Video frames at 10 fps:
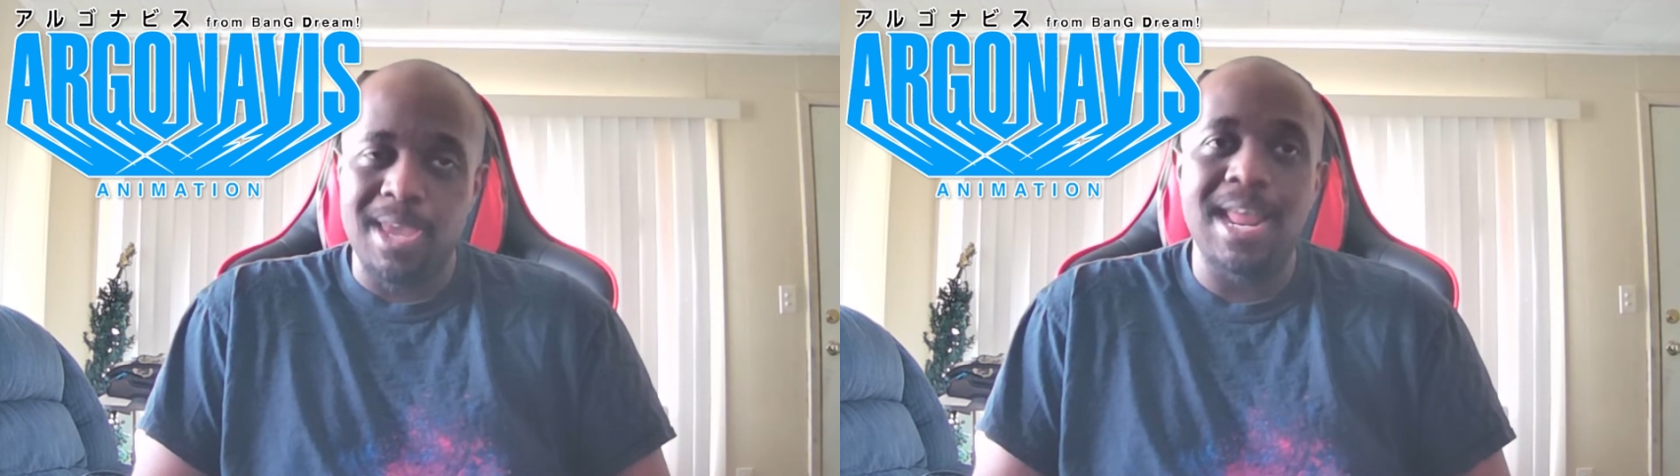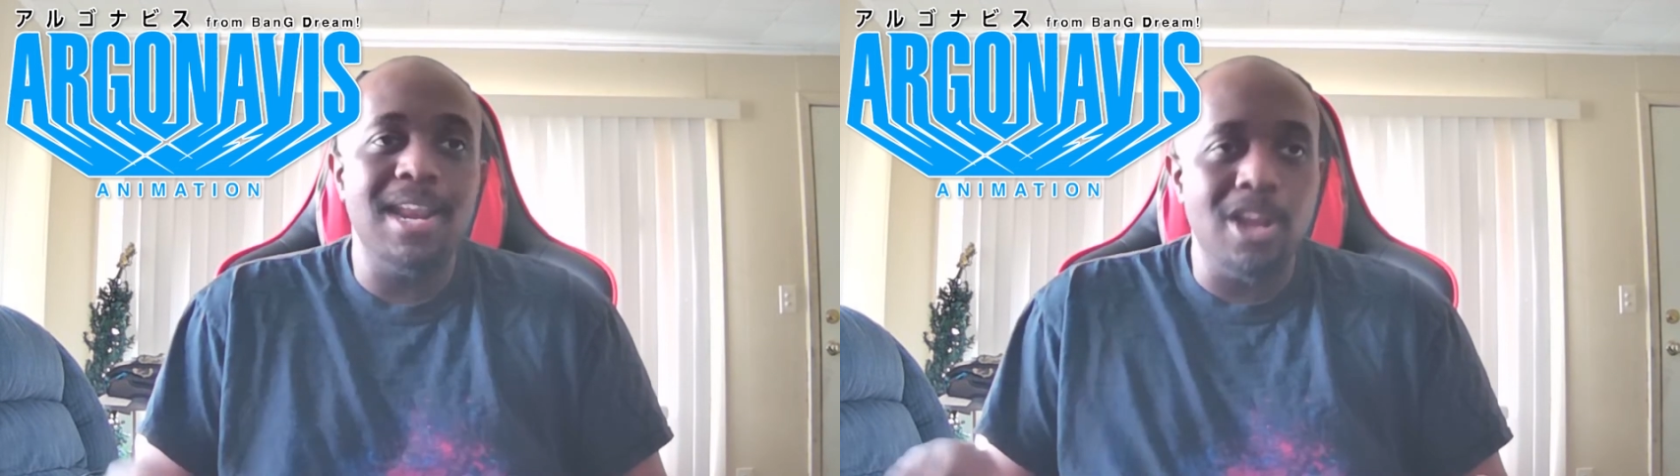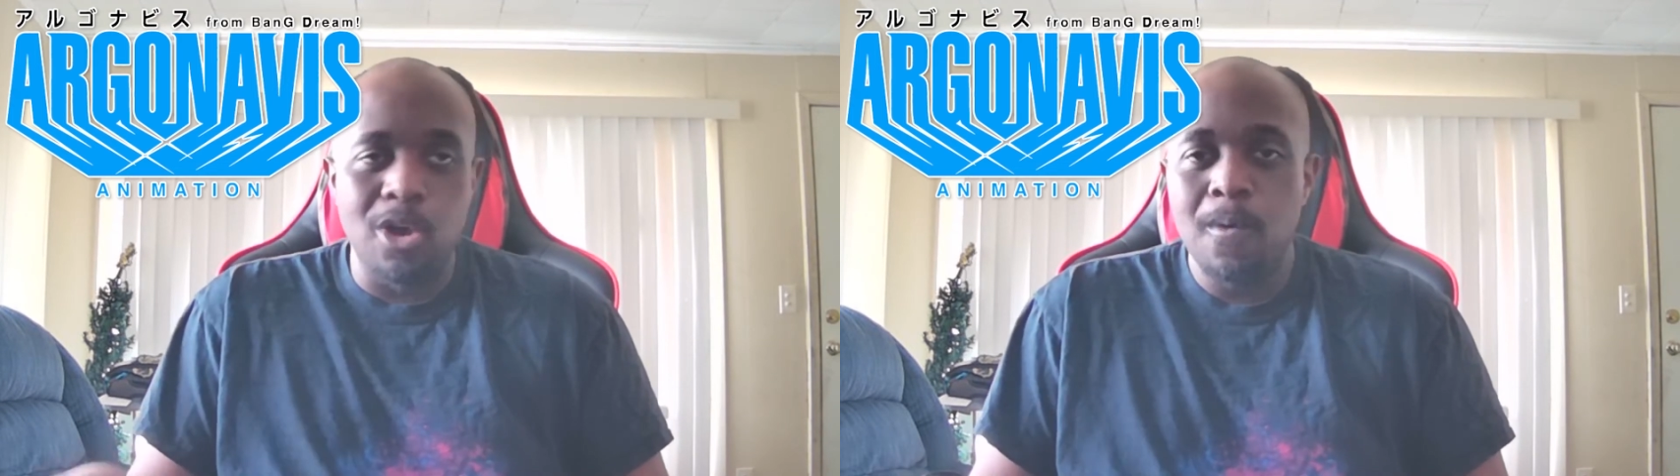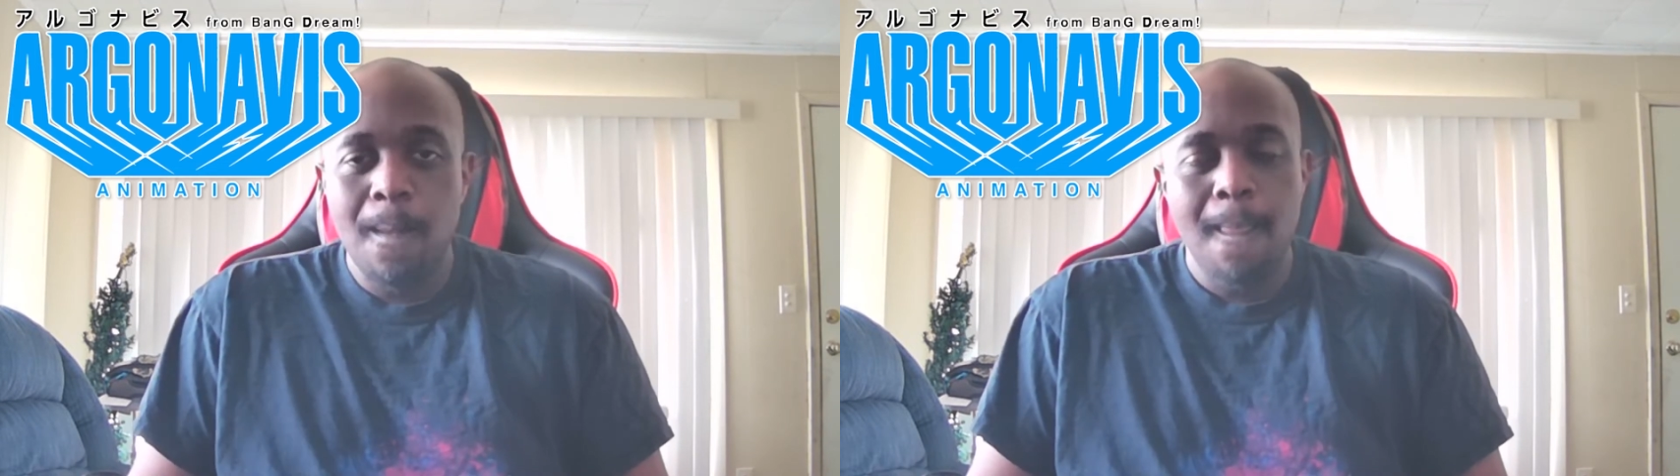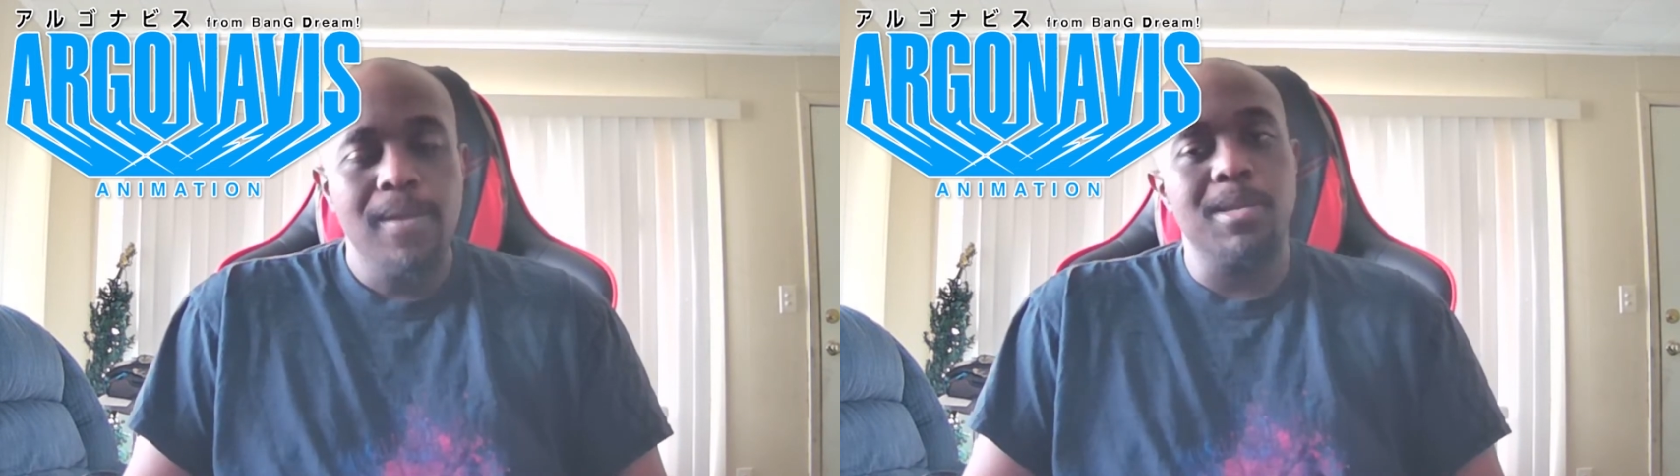And I know
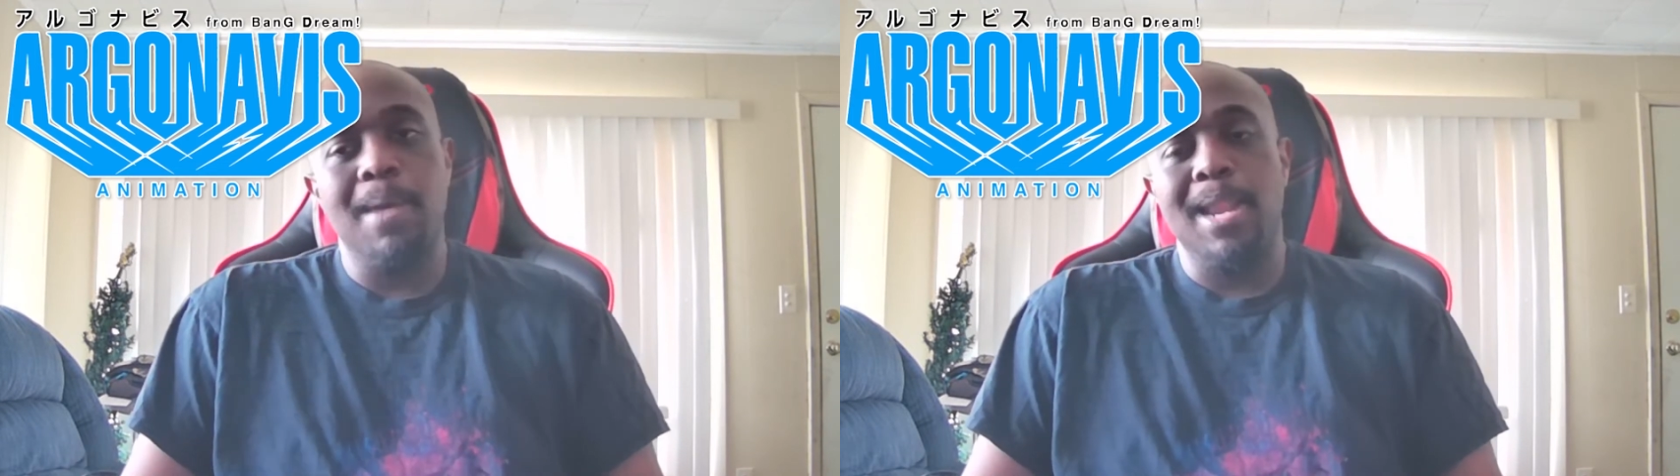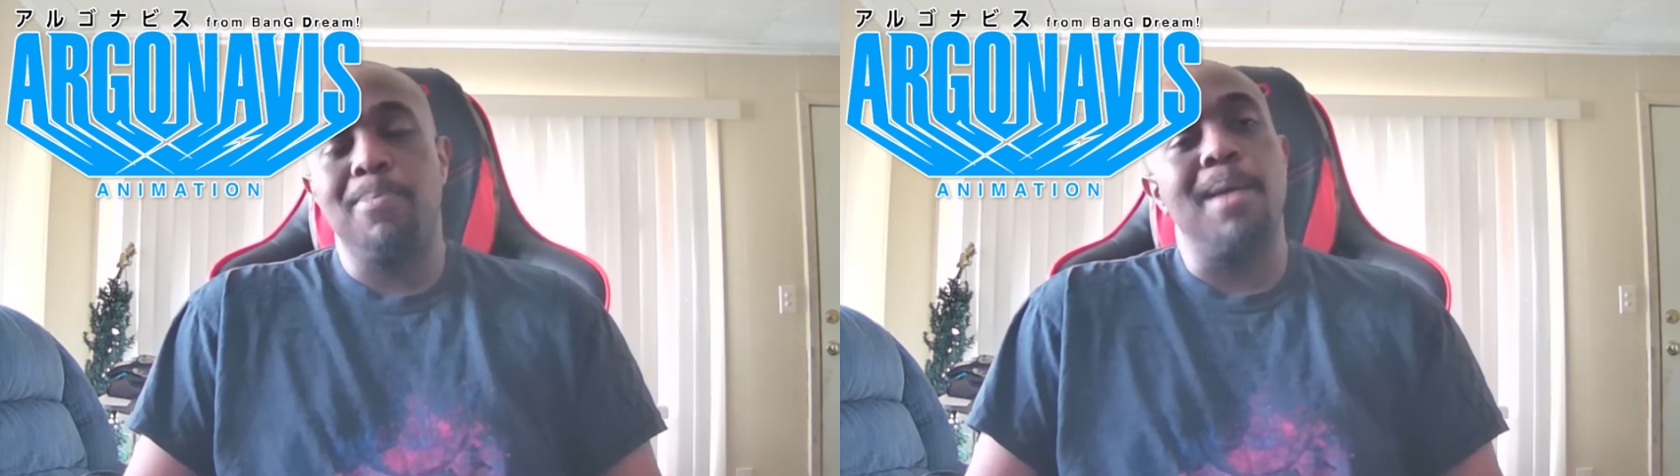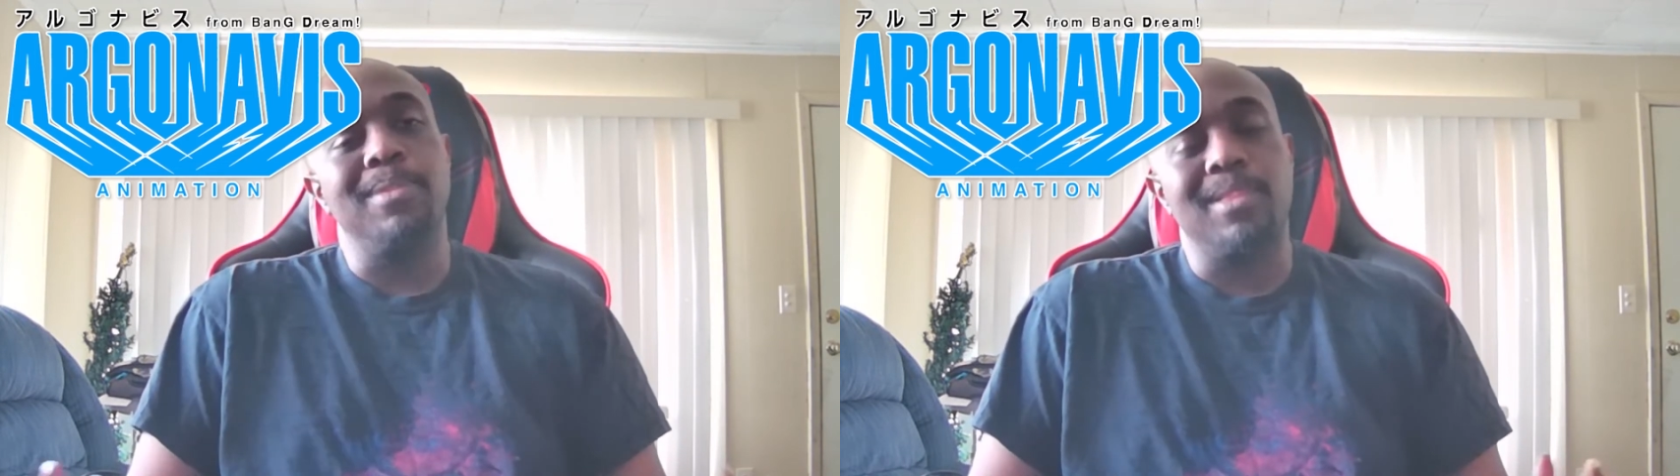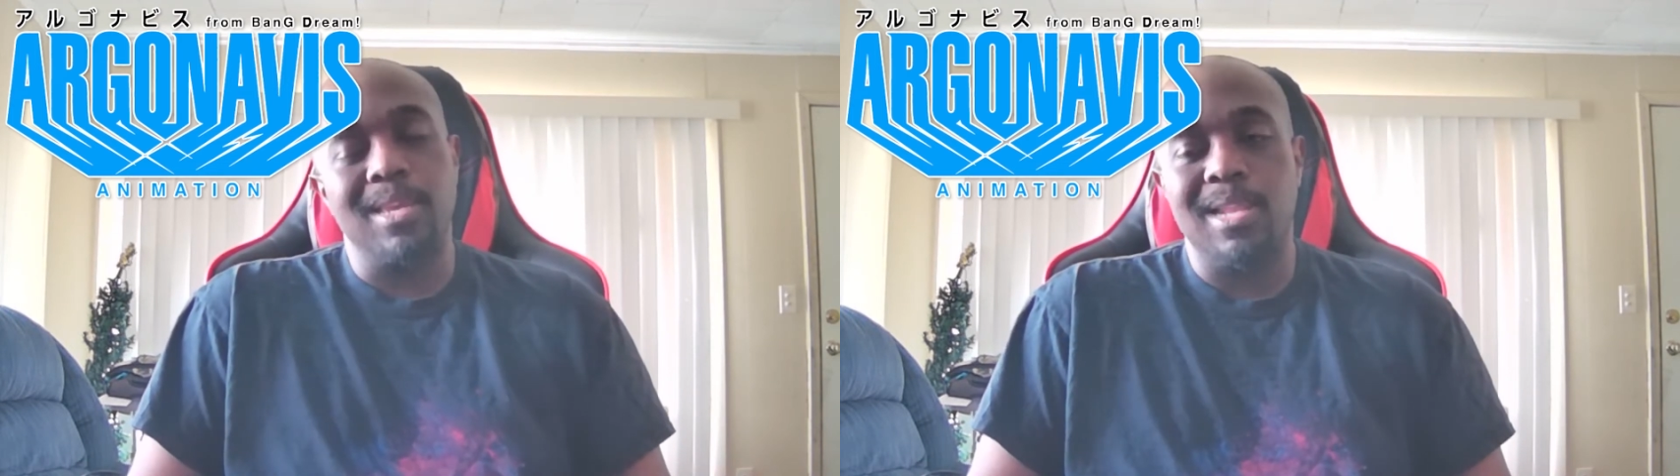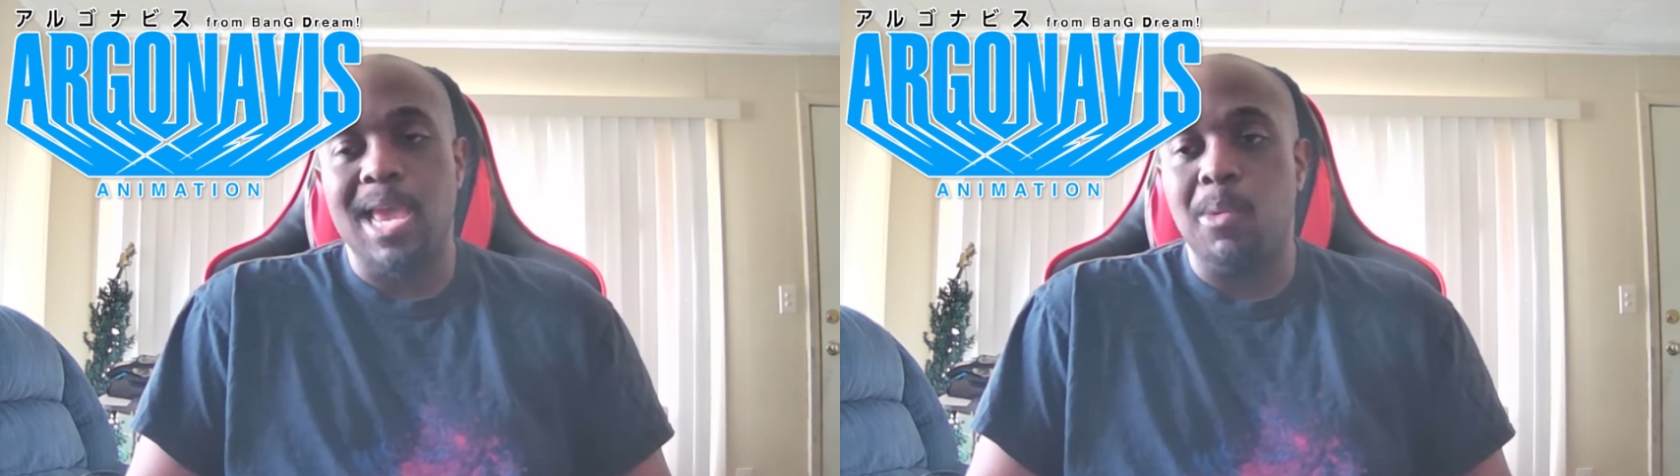somebody probably
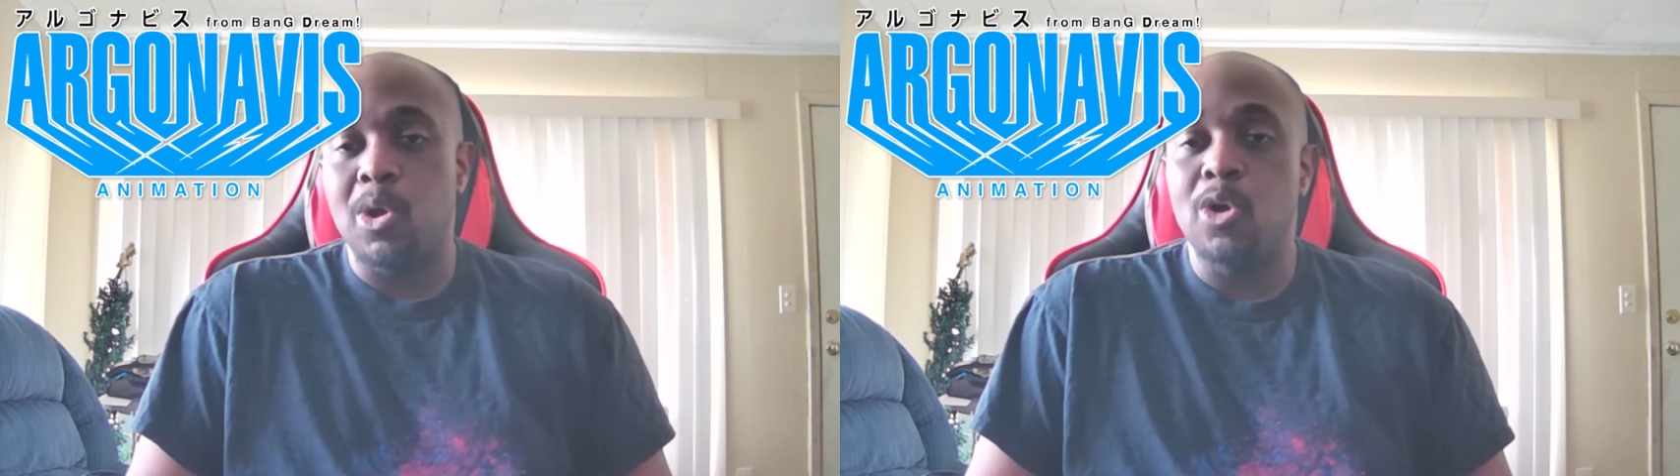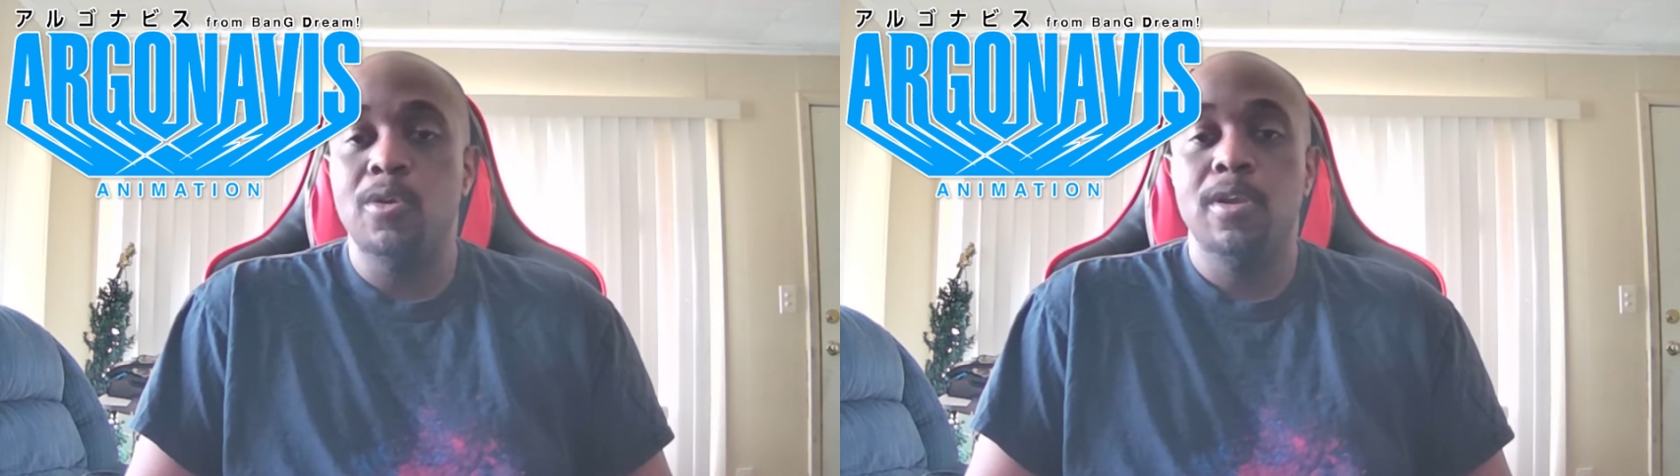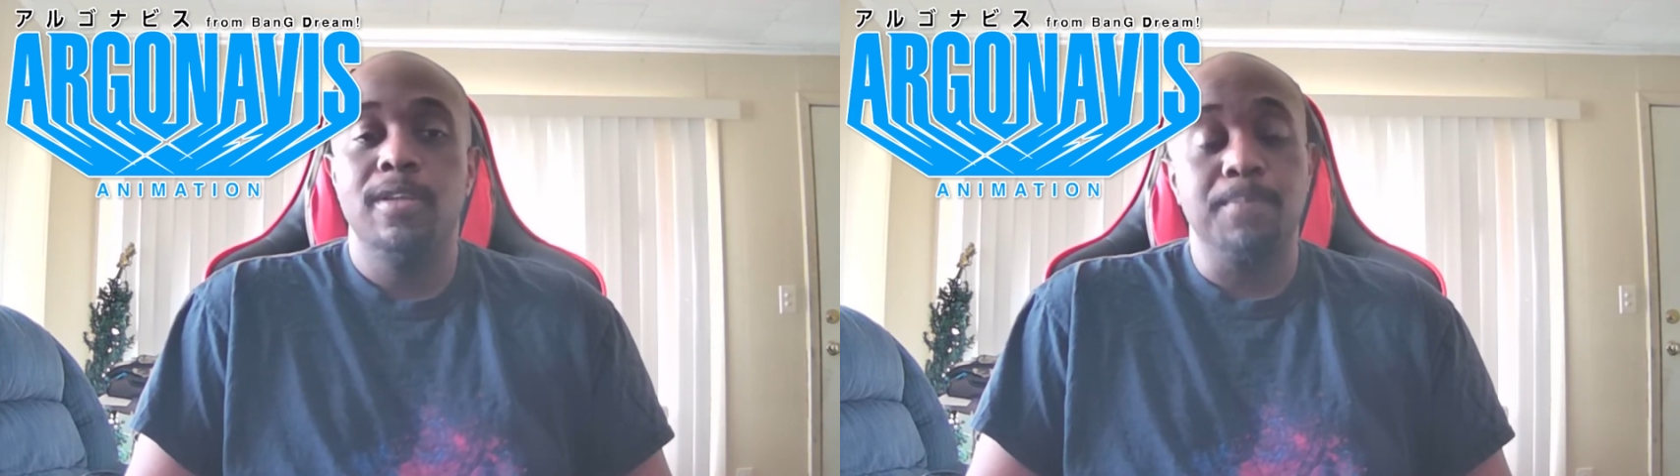thinking, like, well,